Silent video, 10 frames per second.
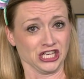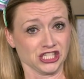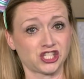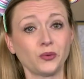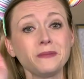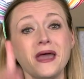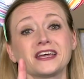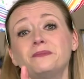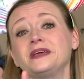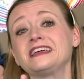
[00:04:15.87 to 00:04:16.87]
So we
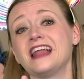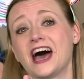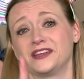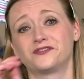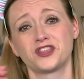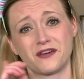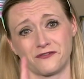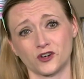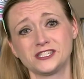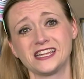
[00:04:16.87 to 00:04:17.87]
make a beeline for that
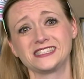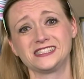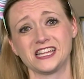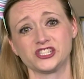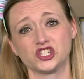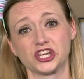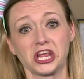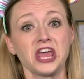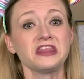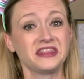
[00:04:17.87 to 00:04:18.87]
first aid station.
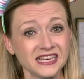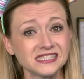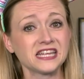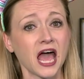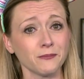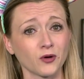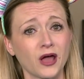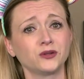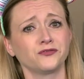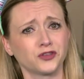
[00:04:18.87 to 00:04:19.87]
This time
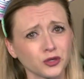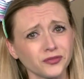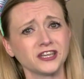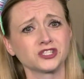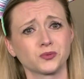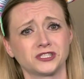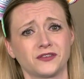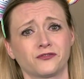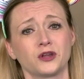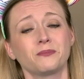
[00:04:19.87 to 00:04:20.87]
around, a few things were
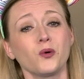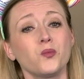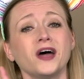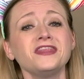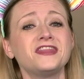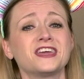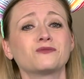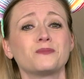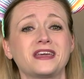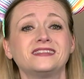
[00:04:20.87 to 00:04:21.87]
different, but one thing
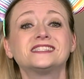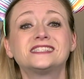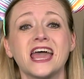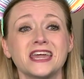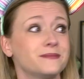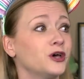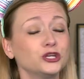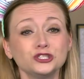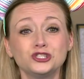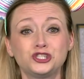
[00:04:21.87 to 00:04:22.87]
remained the same.
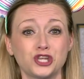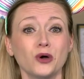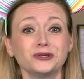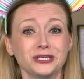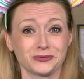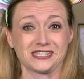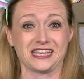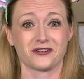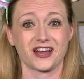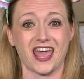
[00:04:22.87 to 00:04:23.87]
Jody was
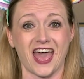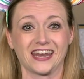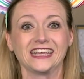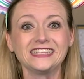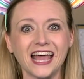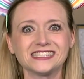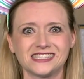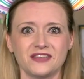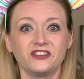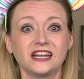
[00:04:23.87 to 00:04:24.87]
there again. Yes,
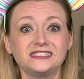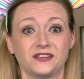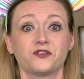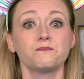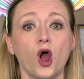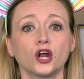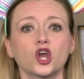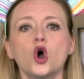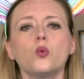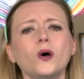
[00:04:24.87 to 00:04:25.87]
even at a different park.
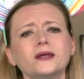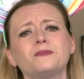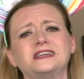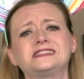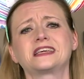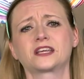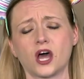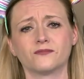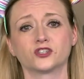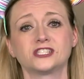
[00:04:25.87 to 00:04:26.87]
What a blessing and
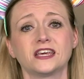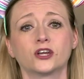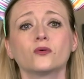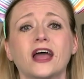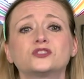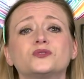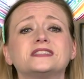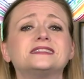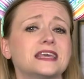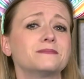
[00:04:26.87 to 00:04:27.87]
comfort to interact with the
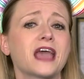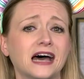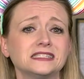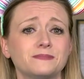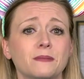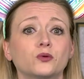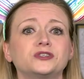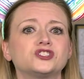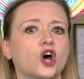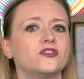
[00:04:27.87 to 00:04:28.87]
same cast member we
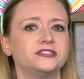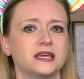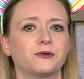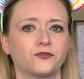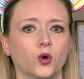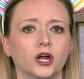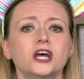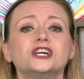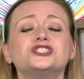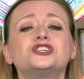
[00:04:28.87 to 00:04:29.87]
saw the day before.
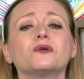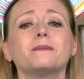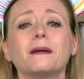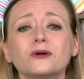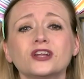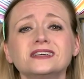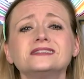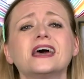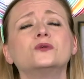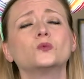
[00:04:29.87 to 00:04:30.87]
She remembered us
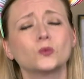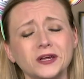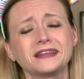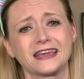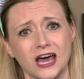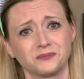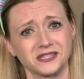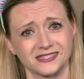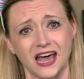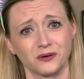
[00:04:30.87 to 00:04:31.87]
and really helped
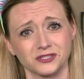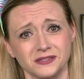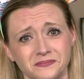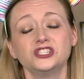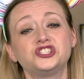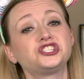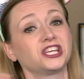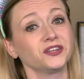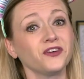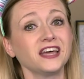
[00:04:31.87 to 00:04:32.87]
us out.
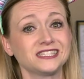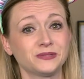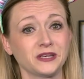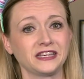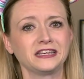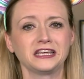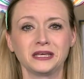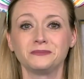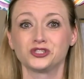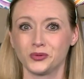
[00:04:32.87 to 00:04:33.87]
She advised me,
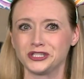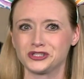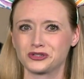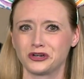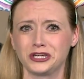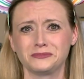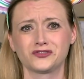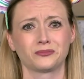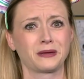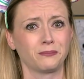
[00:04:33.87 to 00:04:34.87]
in between screams
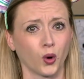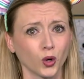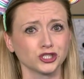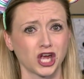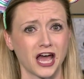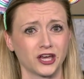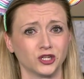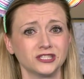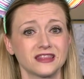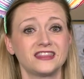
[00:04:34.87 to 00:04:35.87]
from my poor
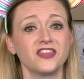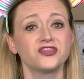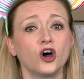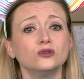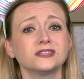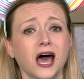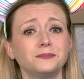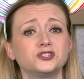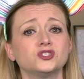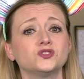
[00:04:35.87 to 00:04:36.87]
child, that those
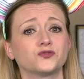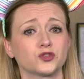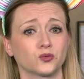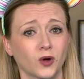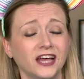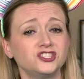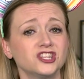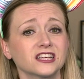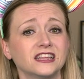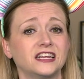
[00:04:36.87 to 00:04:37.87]
options for the ride to
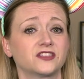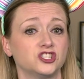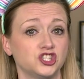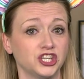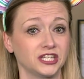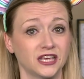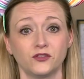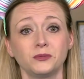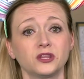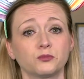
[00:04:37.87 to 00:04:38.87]
the clinic that she had
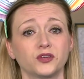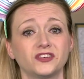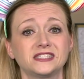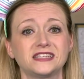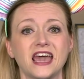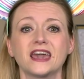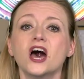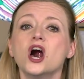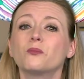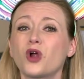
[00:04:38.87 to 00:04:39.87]
given me the previous day
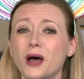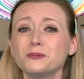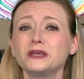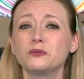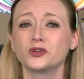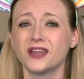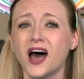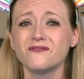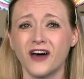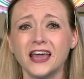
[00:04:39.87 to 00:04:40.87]
probably were
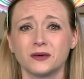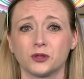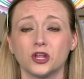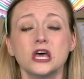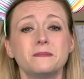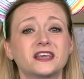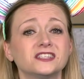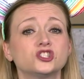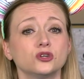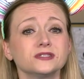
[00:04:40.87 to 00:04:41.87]
not viable
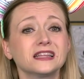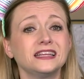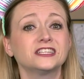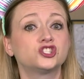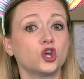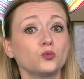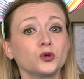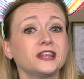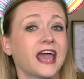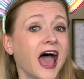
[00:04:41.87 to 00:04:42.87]
because those clinics don't
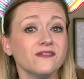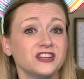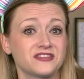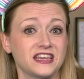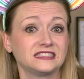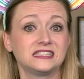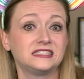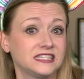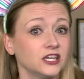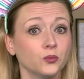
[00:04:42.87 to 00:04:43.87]
really have anything to
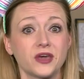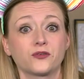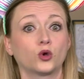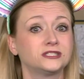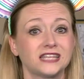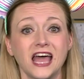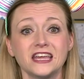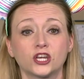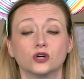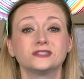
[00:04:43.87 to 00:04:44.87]
deal with or
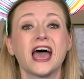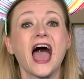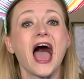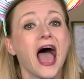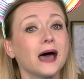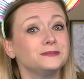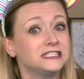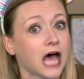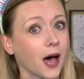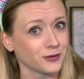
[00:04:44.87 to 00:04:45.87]
diagnose
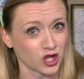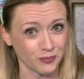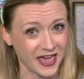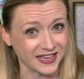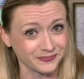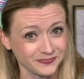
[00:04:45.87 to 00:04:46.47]
abdominal pain.